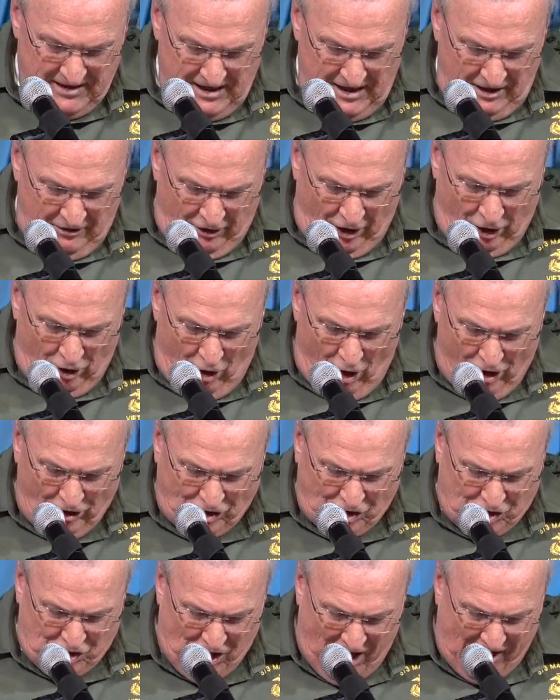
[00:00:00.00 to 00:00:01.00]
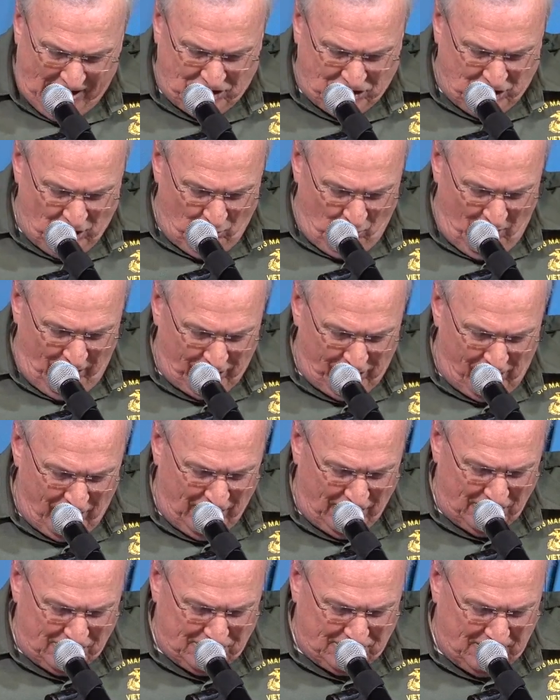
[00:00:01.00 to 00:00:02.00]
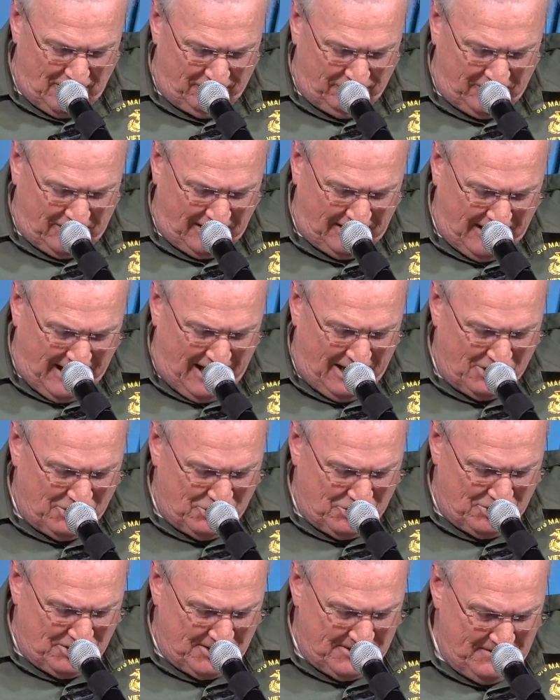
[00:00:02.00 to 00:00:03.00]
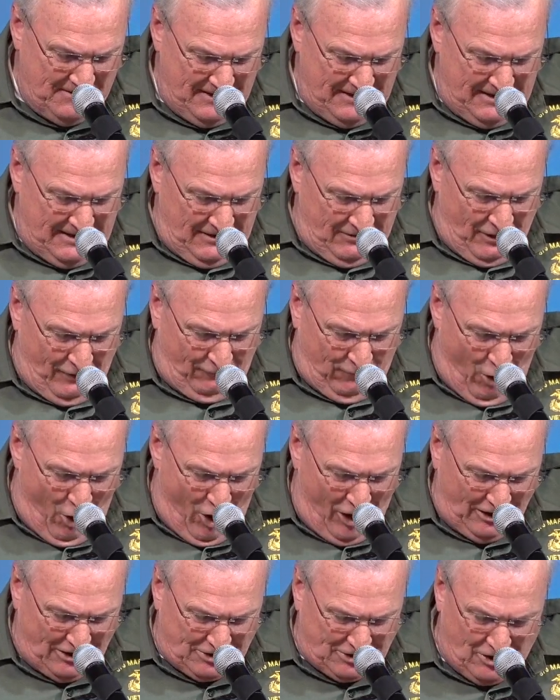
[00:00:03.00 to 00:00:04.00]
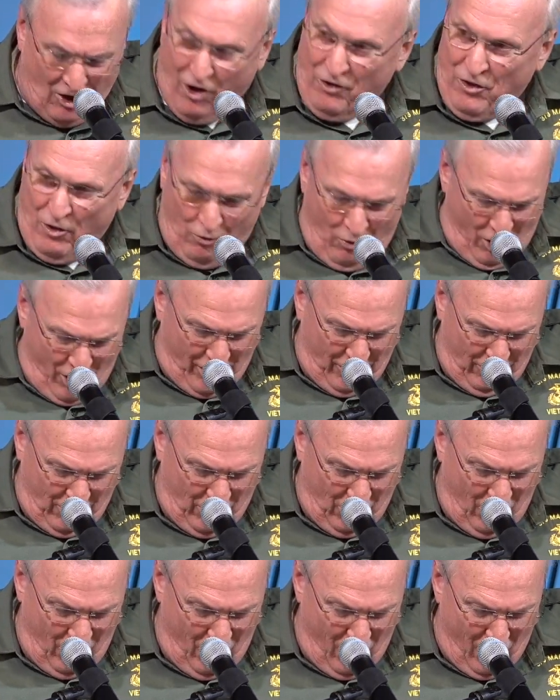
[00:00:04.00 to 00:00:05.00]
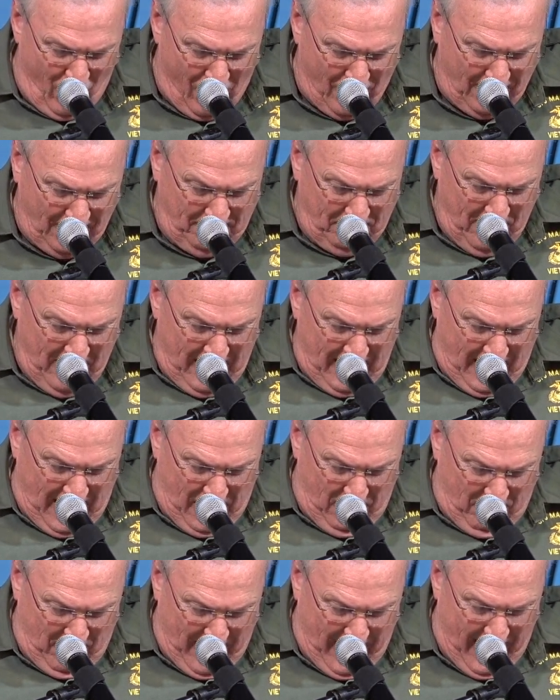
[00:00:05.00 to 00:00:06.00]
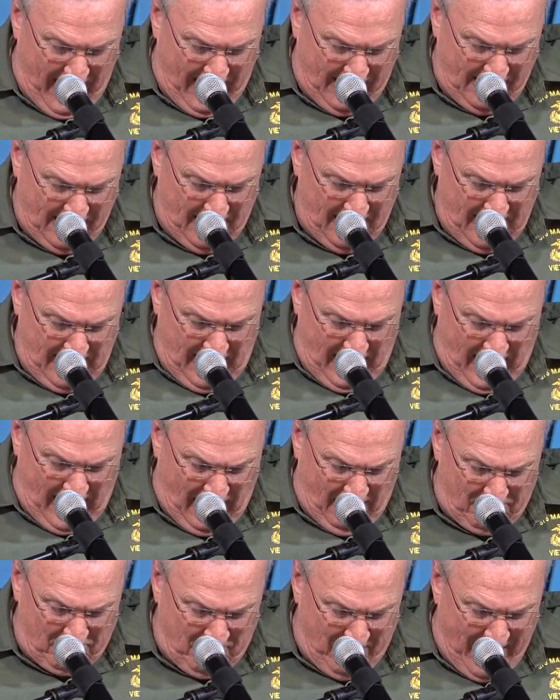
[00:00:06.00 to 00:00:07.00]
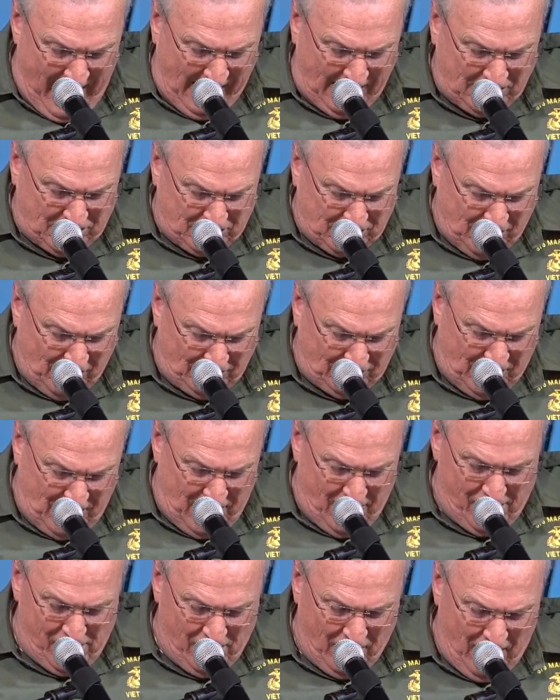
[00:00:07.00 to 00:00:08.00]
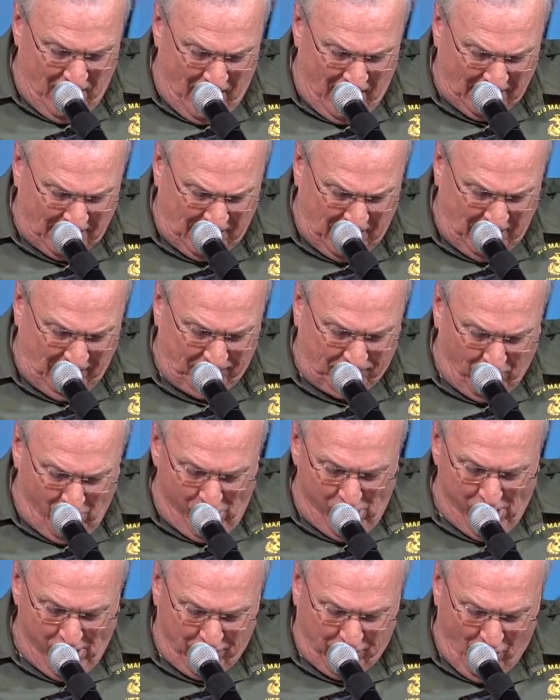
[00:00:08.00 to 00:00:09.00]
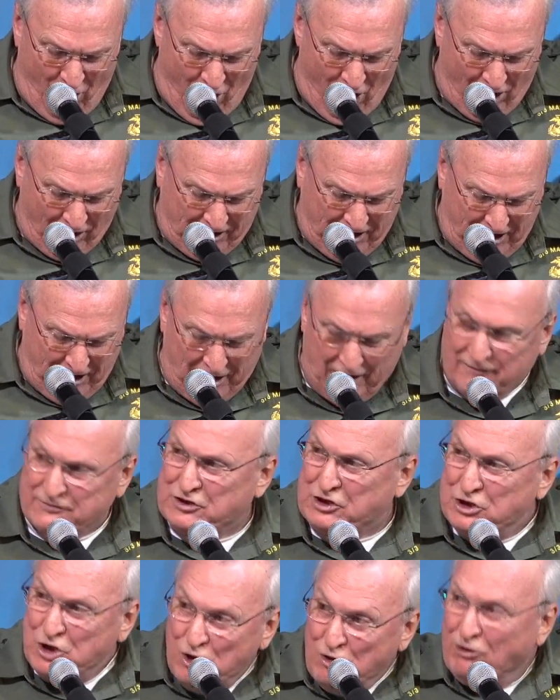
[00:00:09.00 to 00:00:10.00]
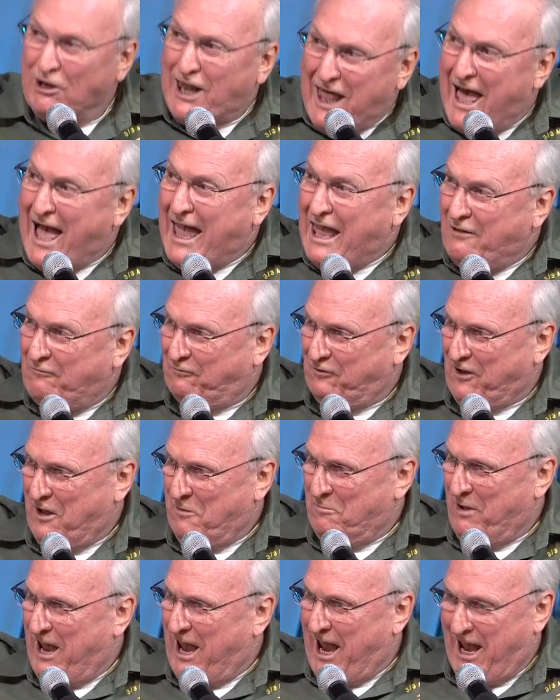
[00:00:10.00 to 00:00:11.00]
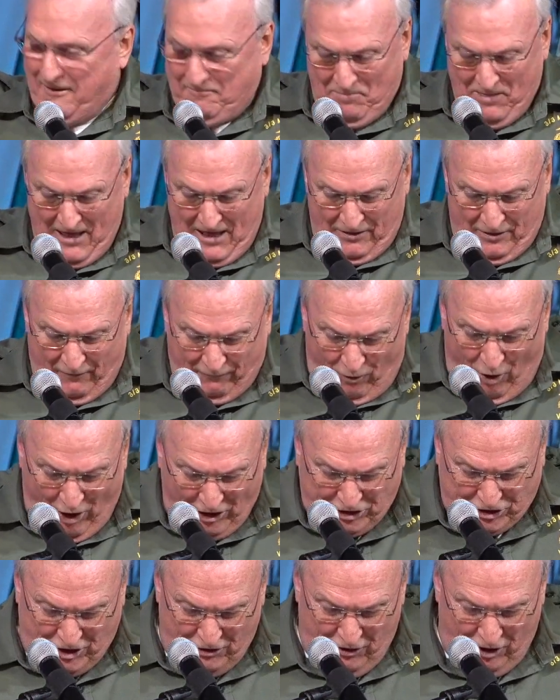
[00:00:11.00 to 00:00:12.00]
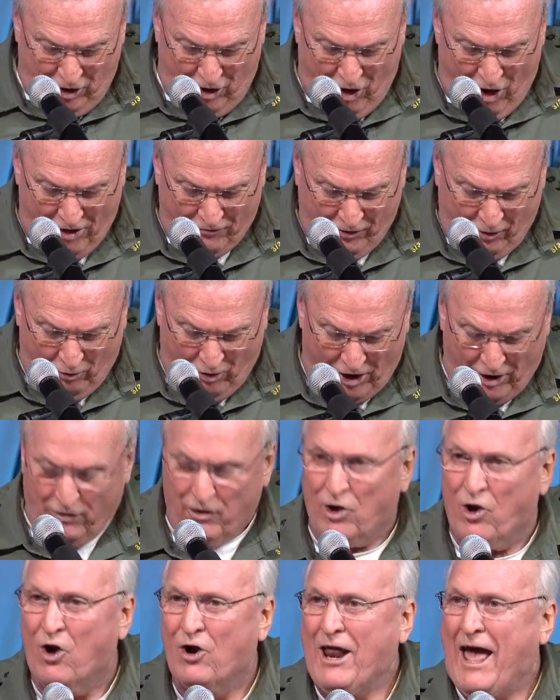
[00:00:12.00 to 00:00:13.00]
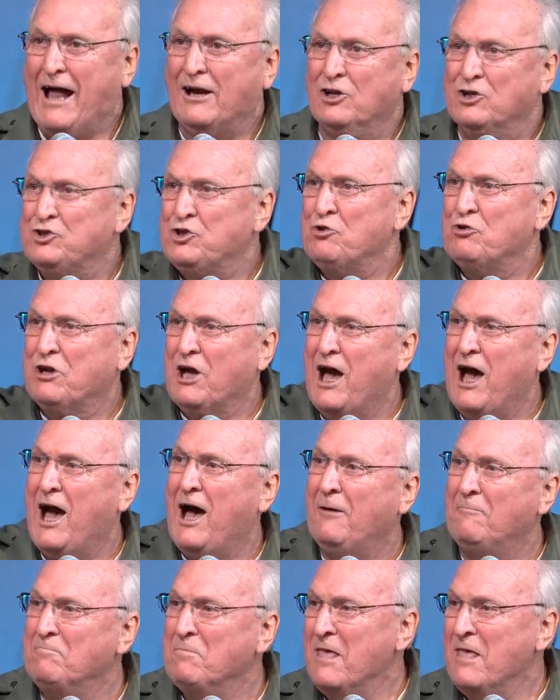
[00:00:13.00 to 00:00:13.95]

The Lord shakes the wilderness of Kadesh the voice or the word of the Lord, amen, uh, makes the deer uh, give birth or gives new life, amen. The voice of the Lord, the word of the Lord. How did you come?